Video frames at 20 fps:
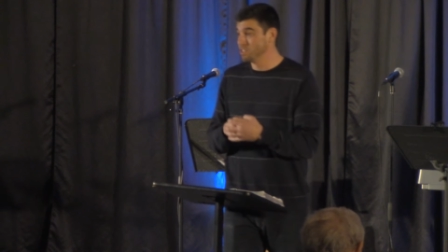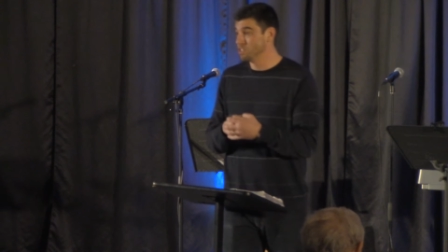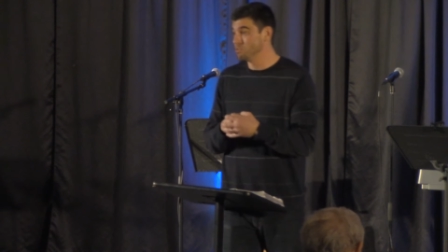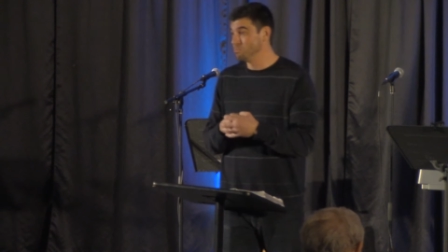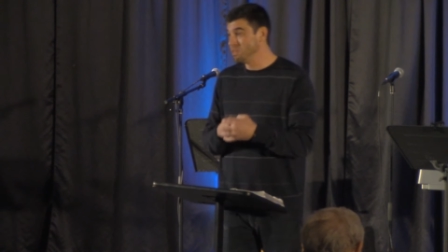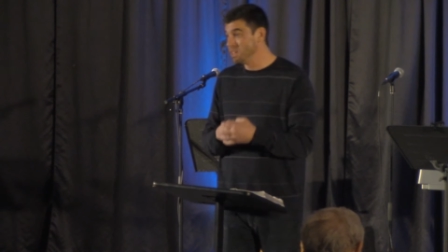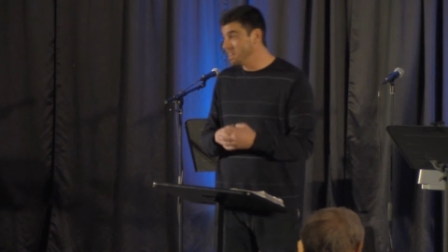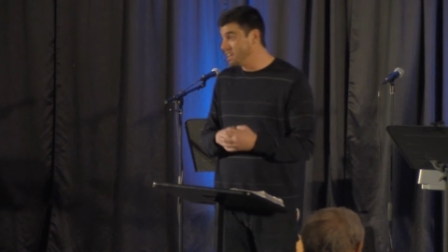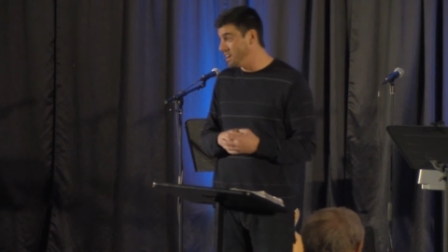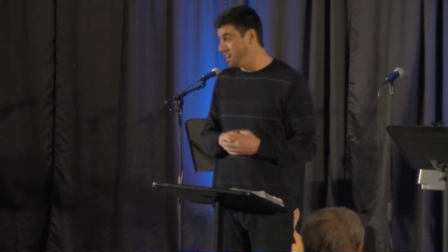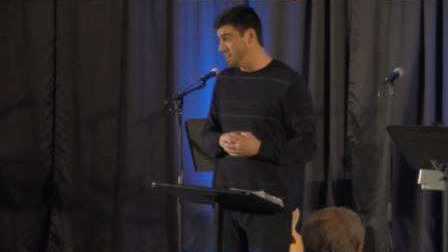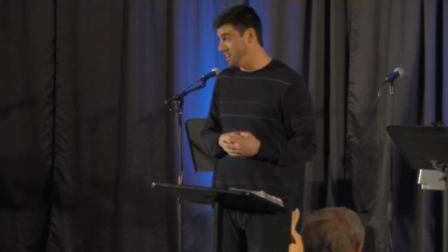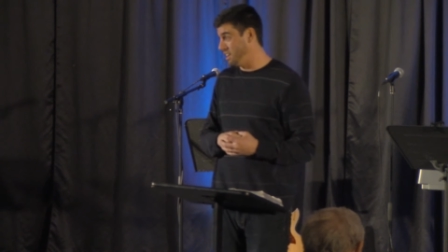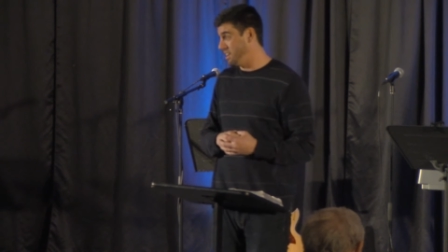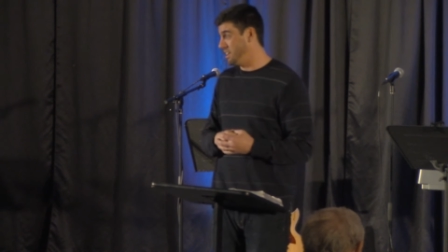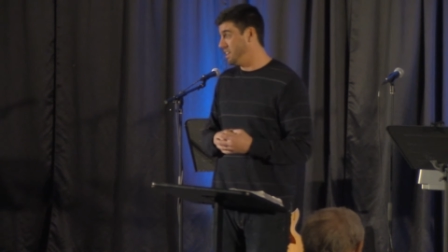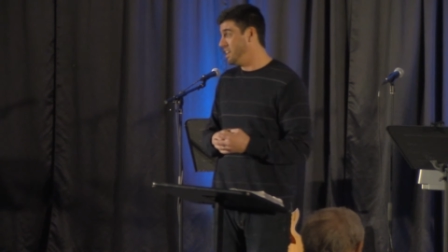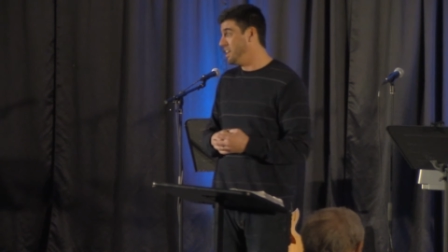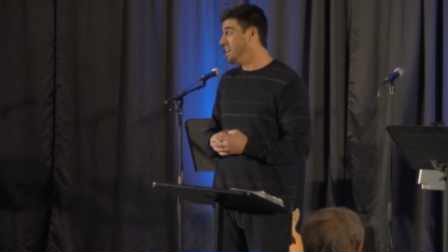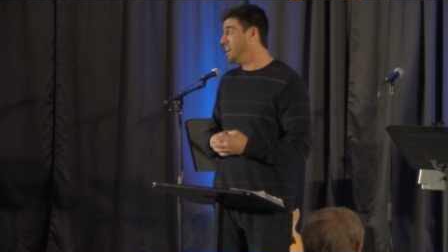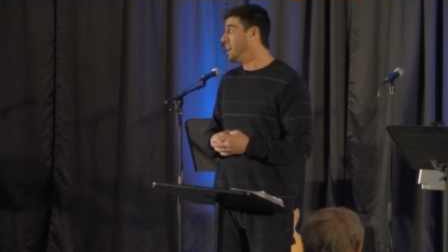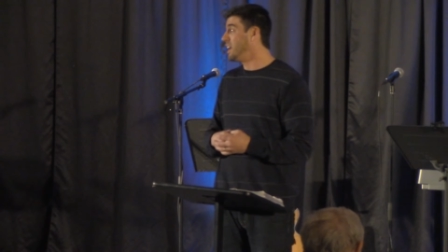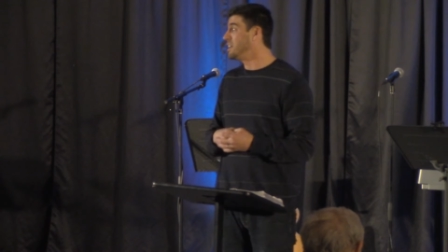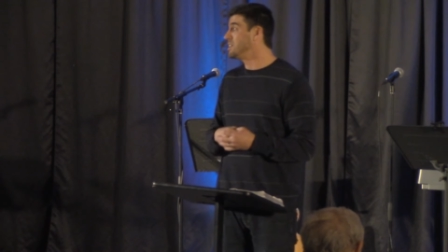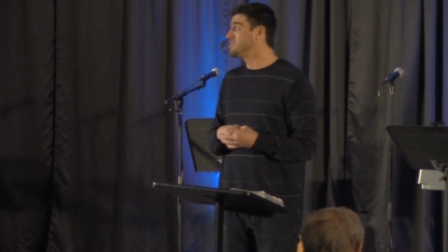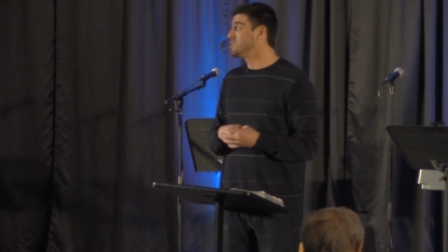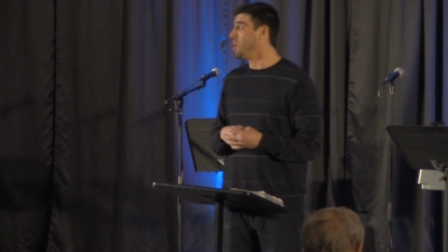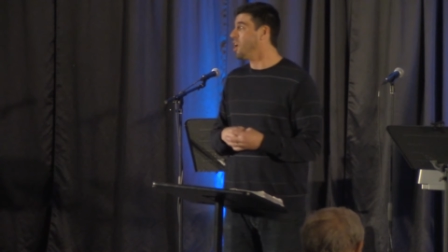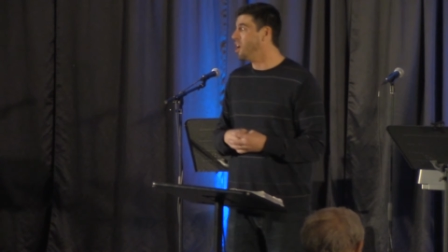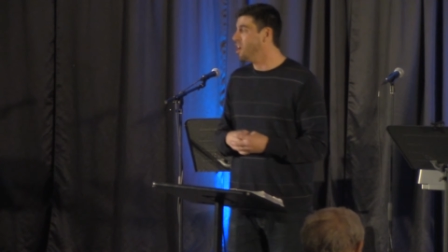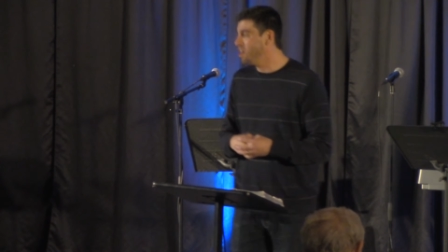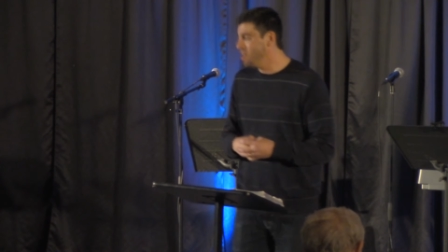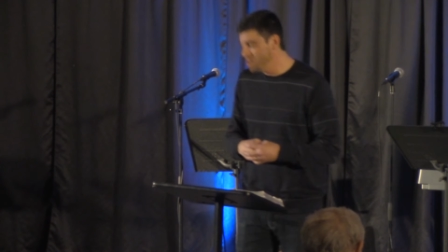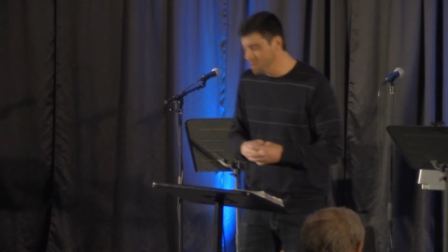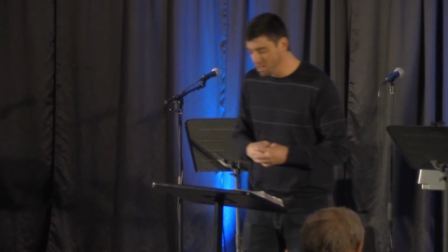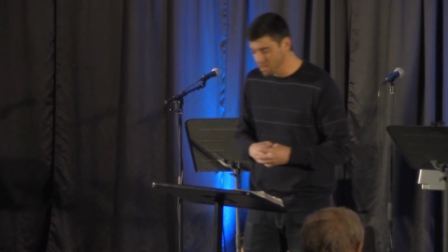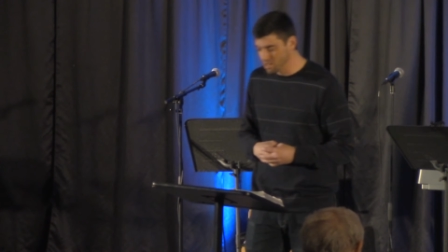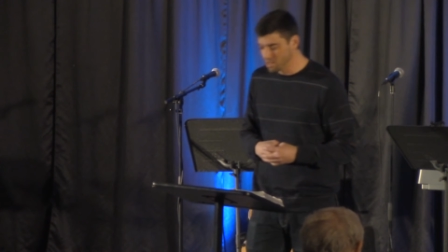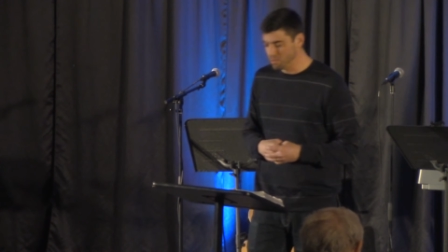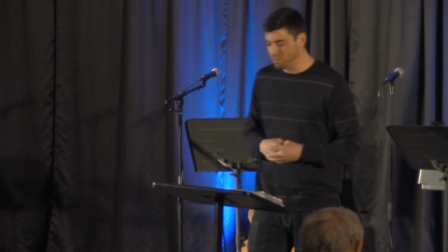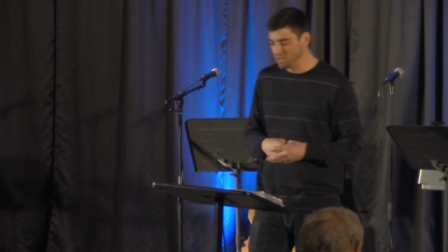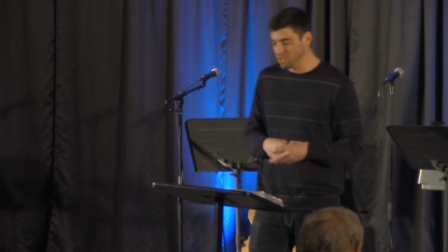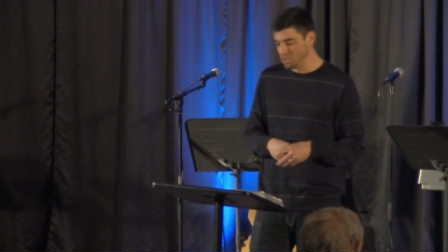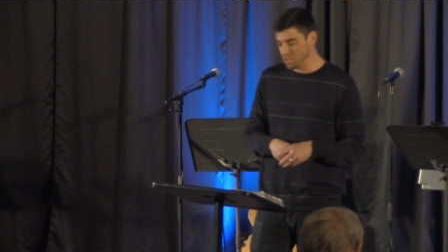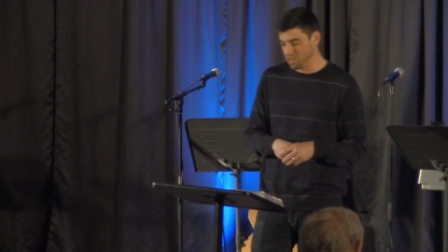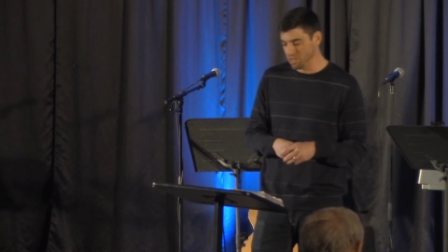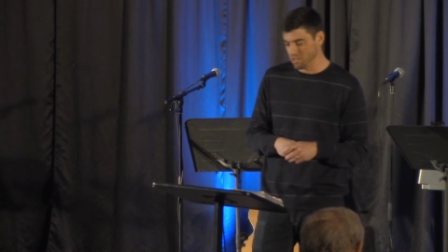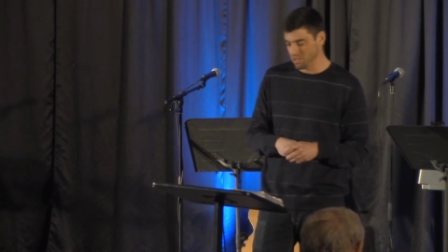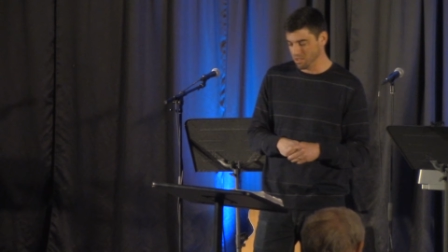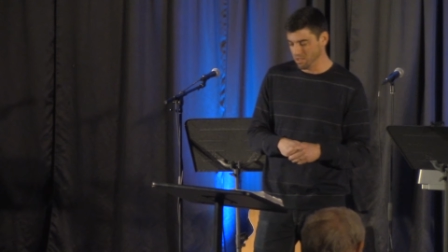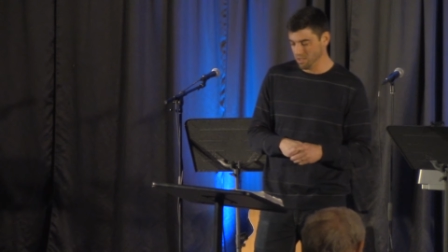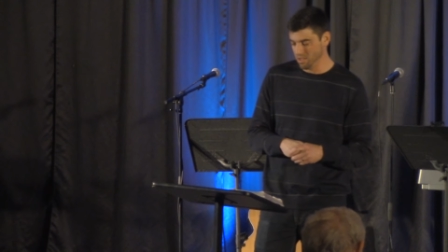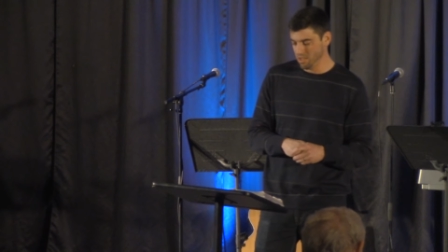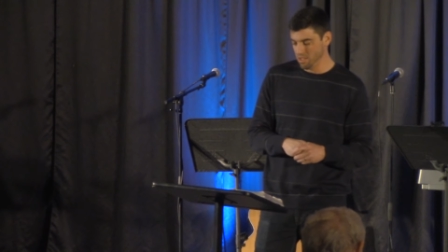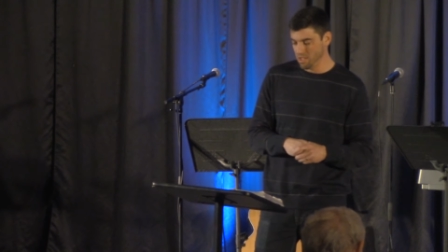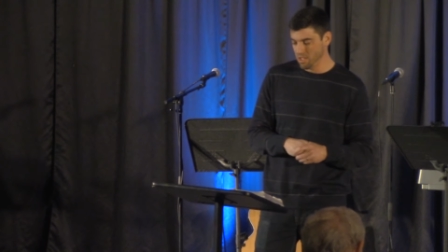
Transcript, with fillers: to be kind. And it's hard to be gentle.